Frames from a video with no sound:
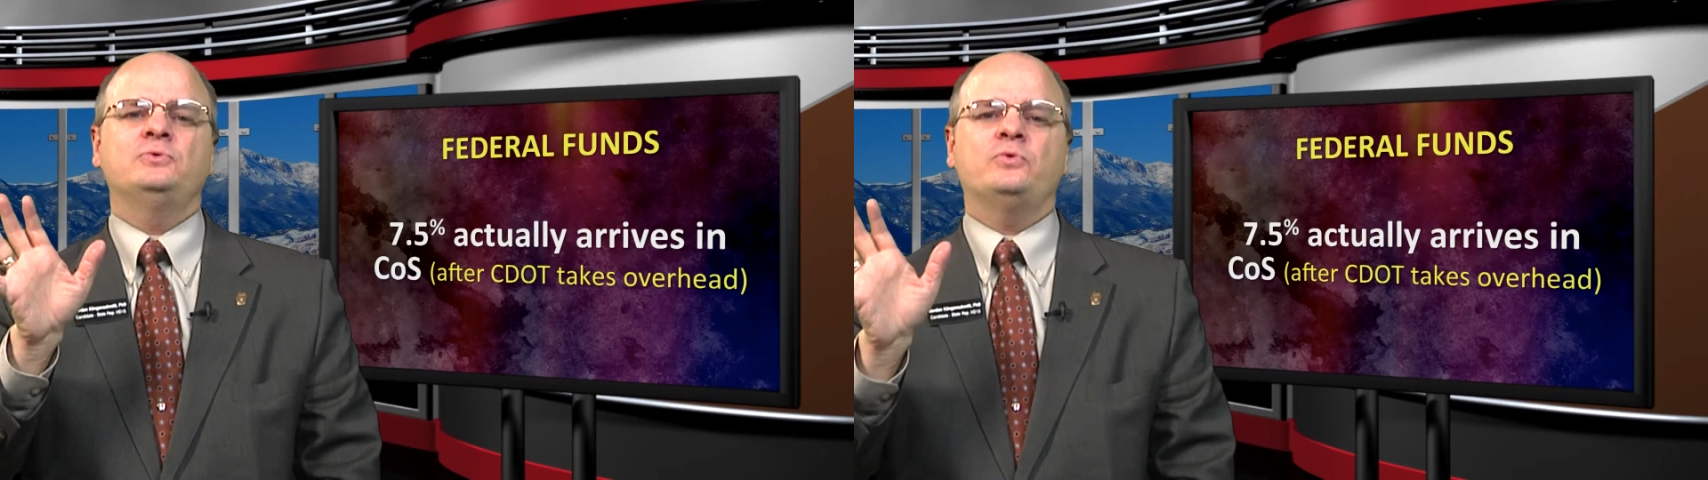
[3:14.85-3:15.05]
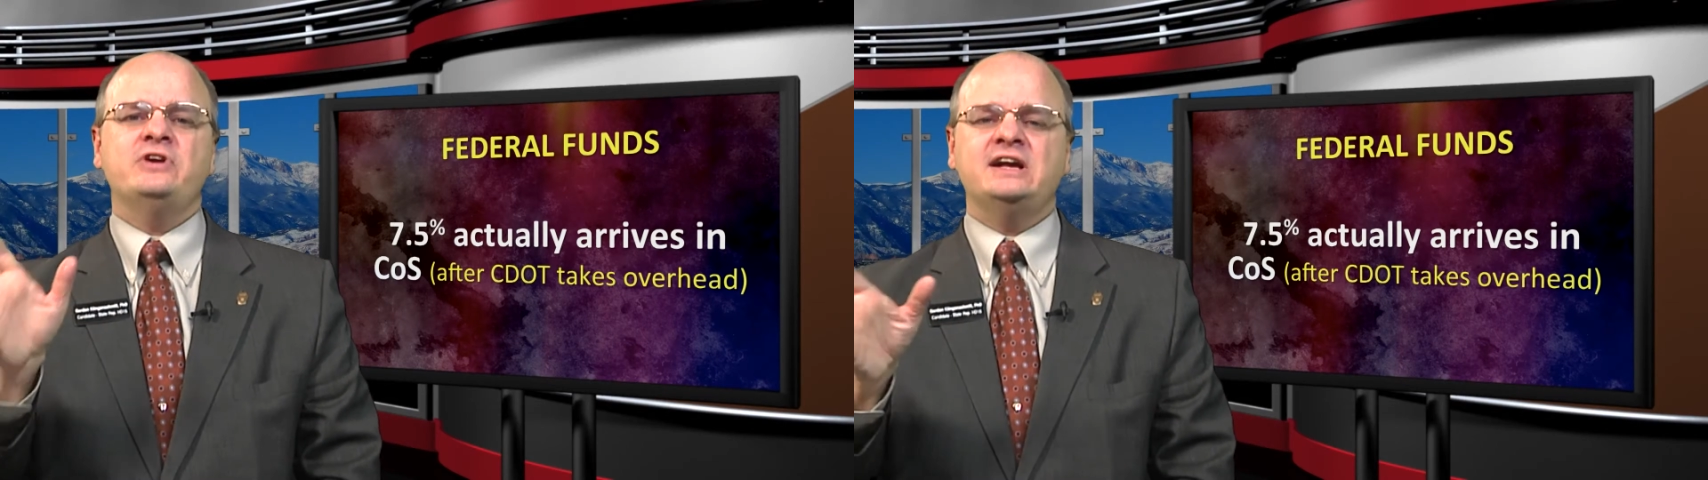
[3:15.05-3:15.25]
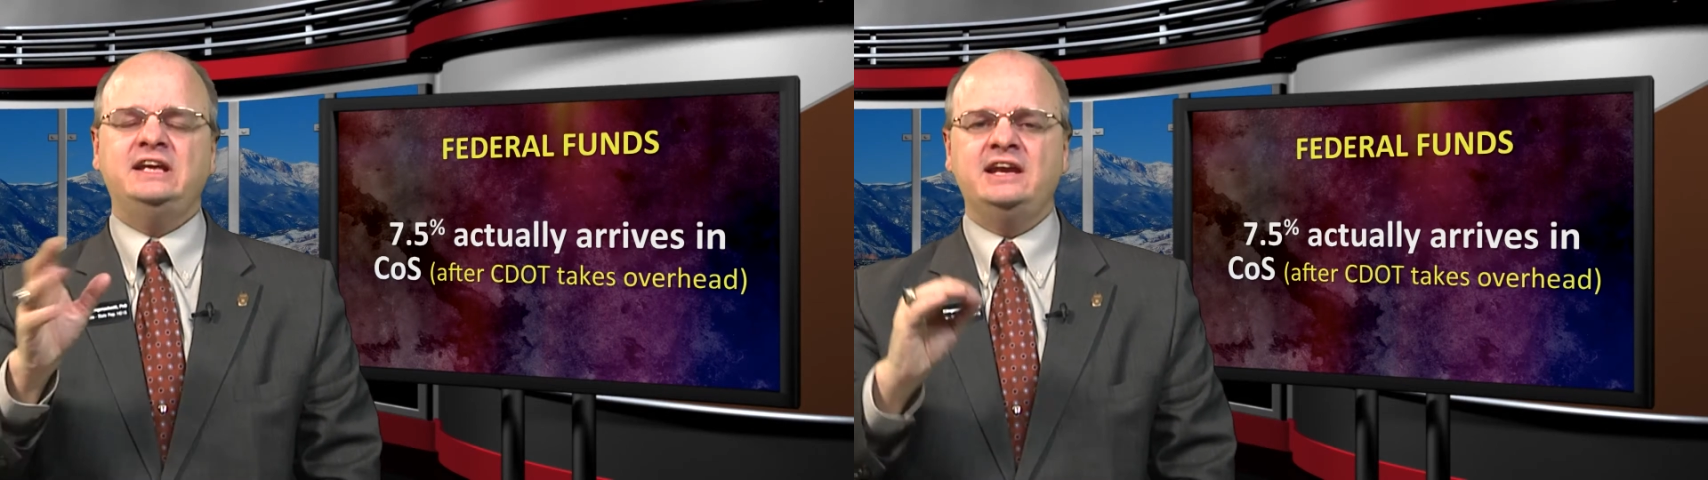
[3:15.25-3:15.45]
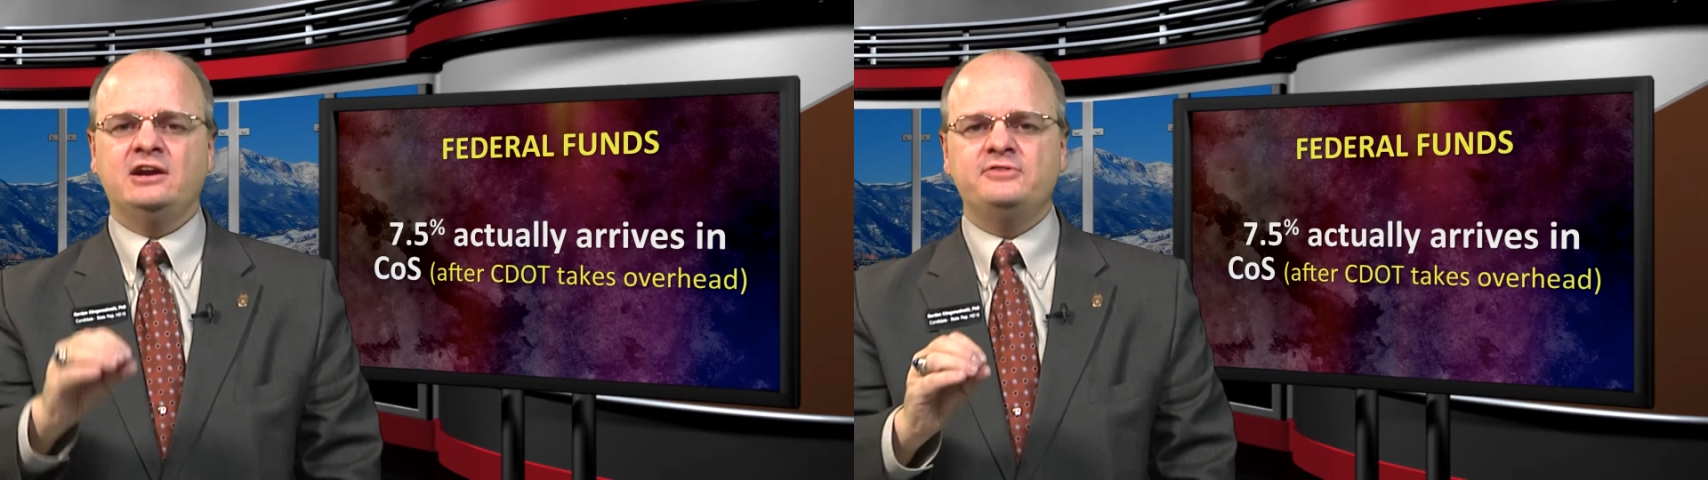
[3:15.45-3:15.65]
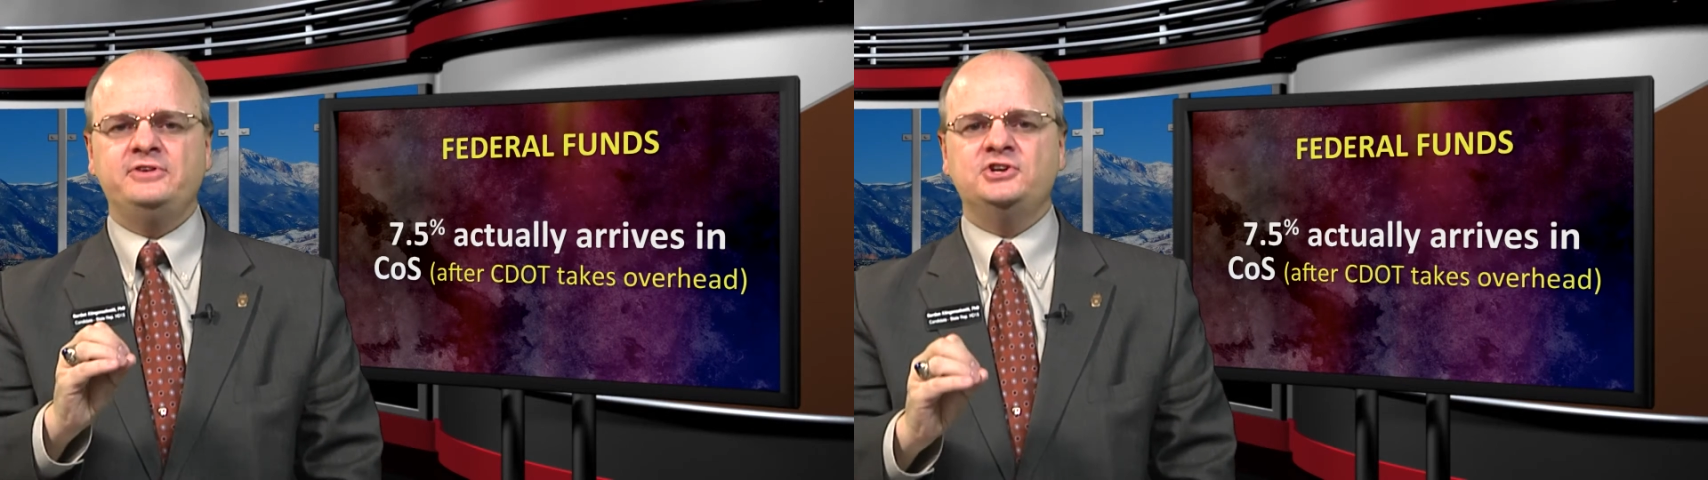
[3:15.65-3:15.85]
We're not getting
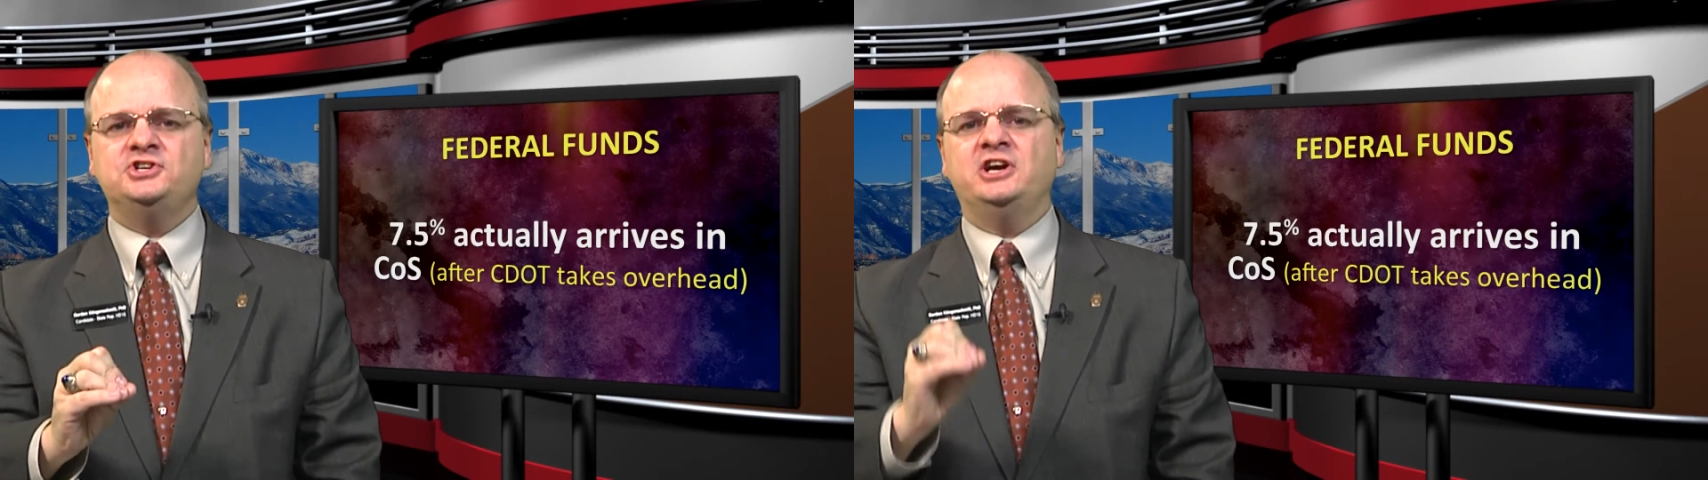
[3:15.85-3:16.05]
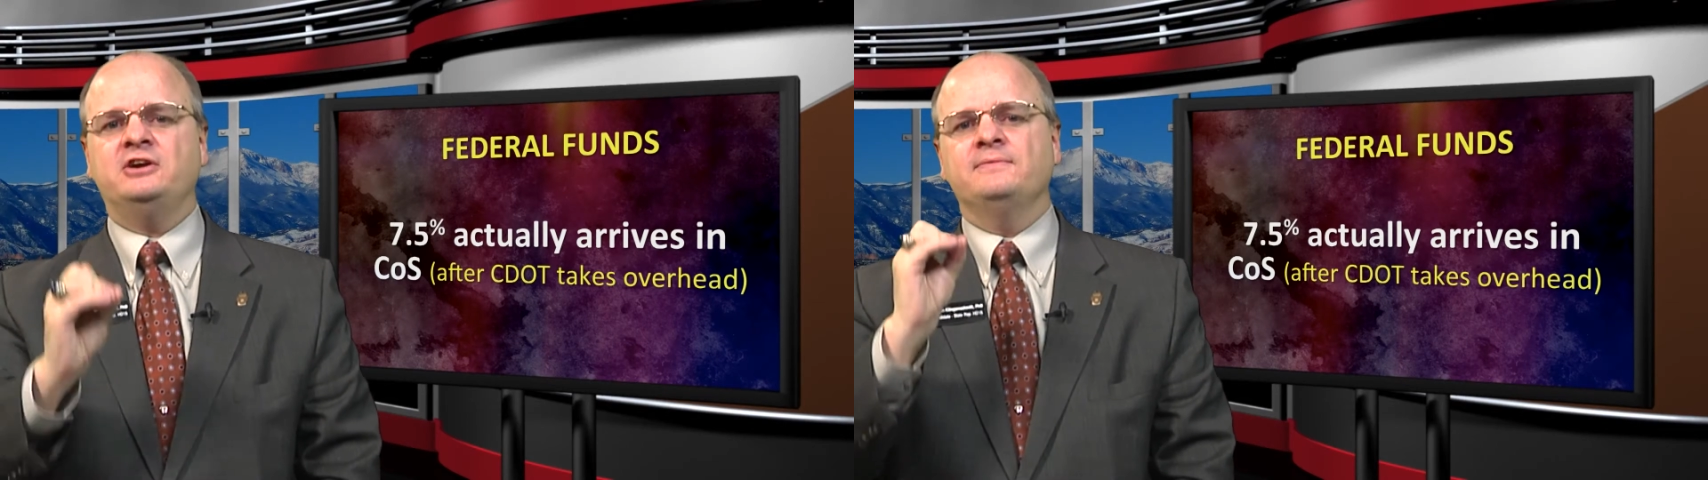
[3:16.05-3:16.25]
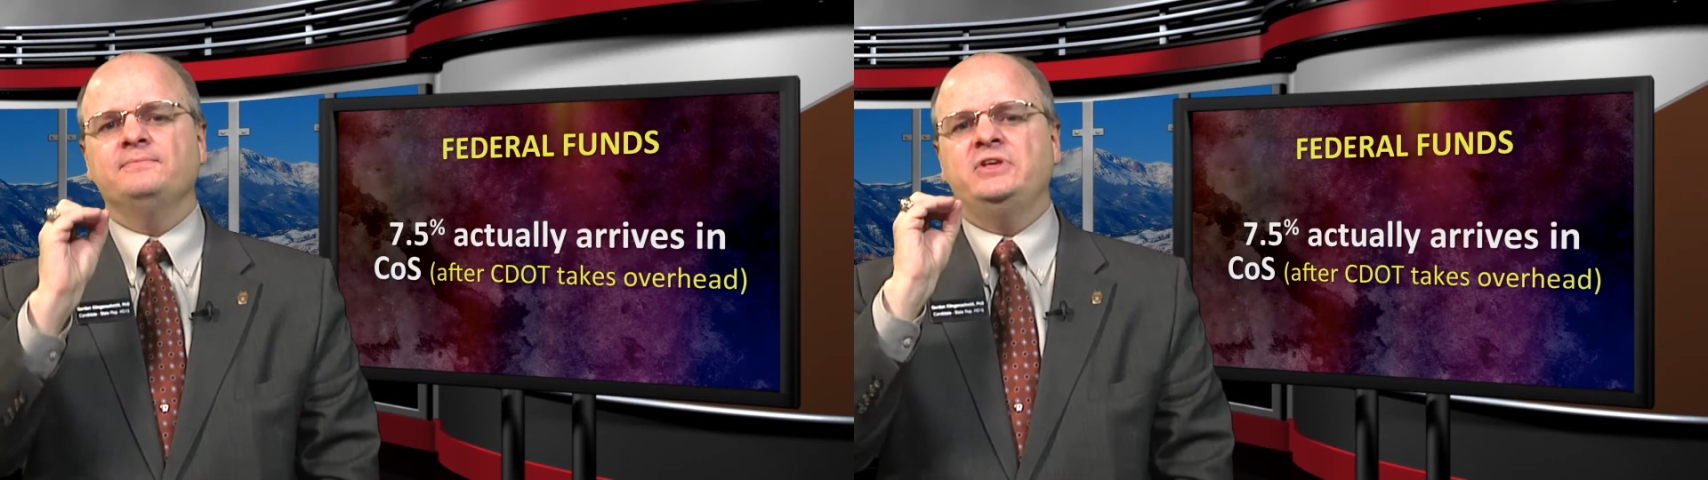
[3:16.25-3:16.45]
our fair share.